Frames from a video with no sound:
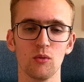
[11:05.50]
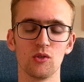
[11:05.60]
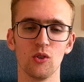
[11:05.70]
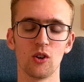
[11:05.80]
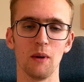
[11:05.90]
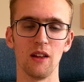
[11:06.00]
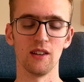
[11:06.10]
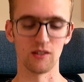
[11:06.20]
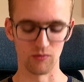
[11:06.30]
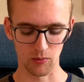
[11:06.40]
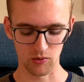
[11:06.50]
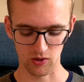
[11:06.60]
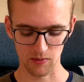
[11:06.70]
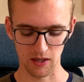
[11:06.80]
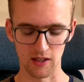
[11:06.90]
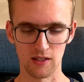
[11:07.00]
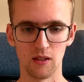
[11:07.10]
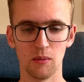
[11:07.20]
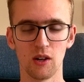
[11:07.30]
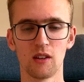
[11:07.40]
talk about this, and Rob talks about this in the
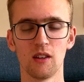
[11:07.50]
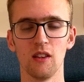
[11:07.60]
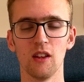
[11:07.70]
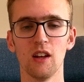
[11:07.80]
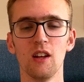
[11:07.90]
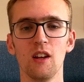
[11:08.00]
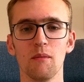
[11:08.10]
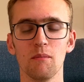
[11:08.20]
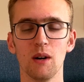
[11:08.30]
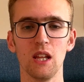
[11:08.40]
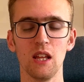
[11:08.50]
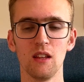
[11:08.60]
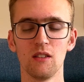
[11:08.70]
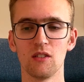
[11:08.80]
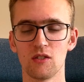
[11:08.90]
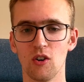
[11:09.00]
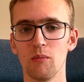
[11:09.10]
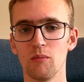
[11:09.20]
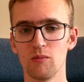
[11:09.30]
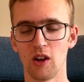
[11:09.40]
book, in that money does not
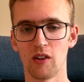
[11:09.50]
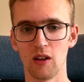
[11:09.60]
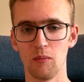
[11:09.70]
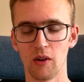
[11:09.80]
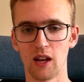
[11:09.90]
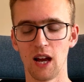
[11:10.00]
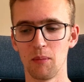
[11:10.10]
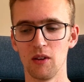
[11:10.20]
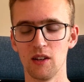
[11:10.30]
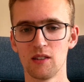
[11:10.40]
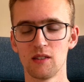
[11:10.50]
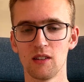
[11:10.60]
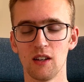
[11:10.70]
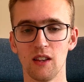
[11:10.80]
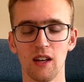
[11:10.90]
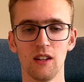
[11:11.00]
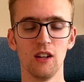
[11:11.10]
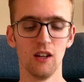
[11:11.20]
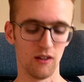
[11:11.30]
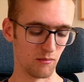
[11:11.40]
directly bring happiness, and that
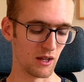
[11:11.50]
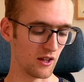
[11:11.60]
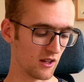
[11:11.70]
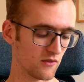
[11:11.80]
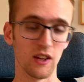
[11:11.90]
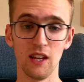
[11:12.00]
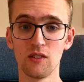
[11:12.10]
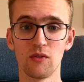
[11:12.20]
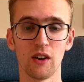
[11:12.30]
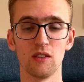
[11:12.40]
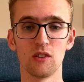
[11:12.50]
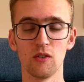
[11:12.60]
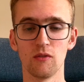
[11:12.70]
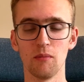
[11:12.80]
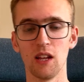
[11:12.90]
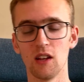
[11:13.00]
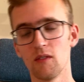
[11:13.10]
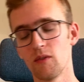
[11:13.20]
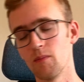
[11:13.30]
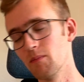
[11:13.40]
many of his friends who have made it
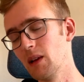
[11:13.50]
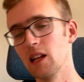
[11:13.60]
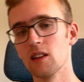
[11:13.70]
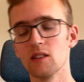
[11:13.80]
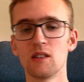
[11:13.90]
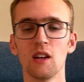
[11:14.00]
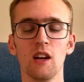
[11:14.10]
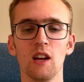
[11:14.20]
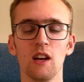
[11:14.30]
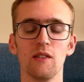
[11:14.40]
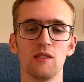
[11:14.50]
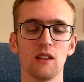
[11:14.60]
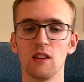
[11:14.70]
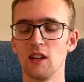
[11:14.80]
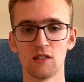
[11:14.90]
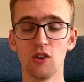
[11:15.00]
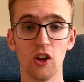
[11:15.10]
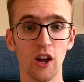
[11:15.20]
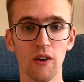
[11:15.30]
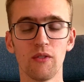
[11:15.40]
millions have said that it's not
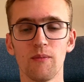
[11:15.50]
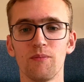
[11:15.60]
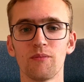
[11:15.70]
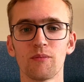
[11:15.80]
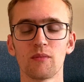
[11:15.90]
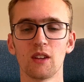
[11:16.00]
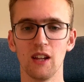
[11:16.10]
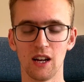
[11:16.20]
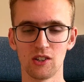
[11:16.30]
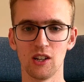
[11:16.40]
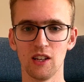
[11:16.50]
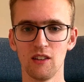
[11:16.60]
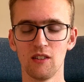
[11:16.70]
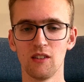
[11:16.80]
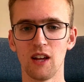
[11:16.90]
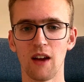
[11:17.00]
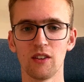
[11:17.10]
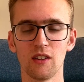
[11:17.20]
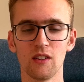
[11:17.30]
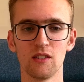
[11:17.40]
enough. And actually,
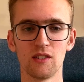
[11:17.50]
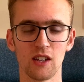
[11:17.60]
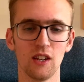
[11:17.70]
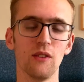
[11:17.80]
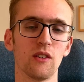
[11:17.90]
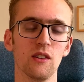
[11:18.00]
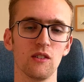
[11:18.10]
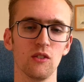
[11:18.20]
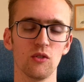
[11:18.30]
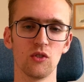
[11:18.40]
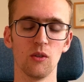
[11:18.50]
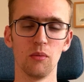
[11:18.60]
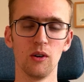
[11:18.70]
having significance in your job